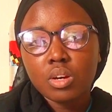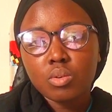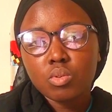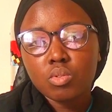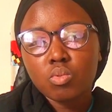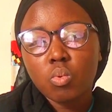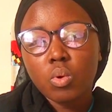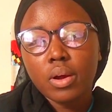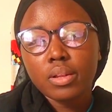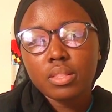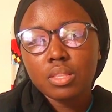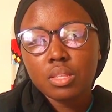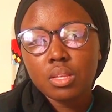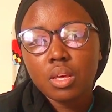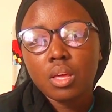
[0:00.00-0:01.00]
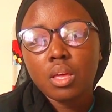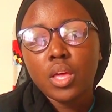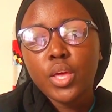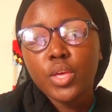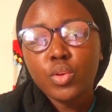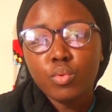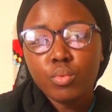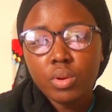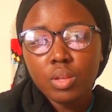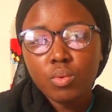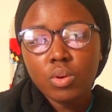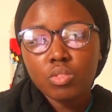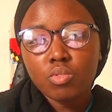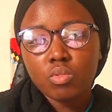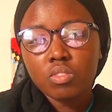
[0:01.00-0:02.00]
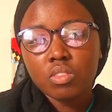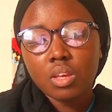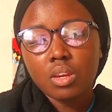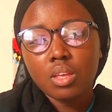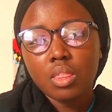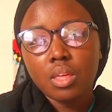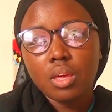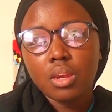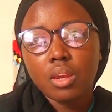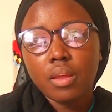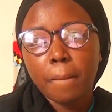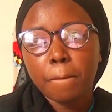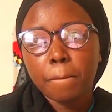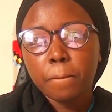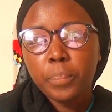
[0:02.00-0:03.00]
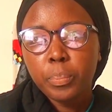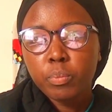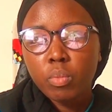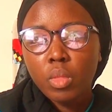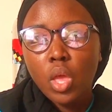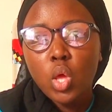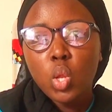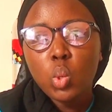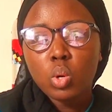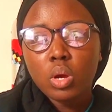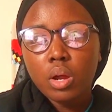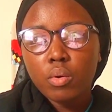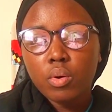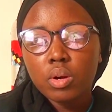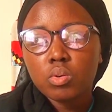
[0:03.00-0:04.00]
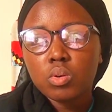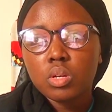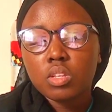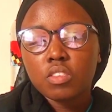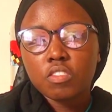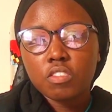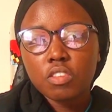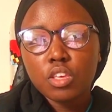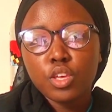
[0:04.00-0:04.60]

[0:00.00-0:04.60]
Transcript: out what you really want to study, then look around, see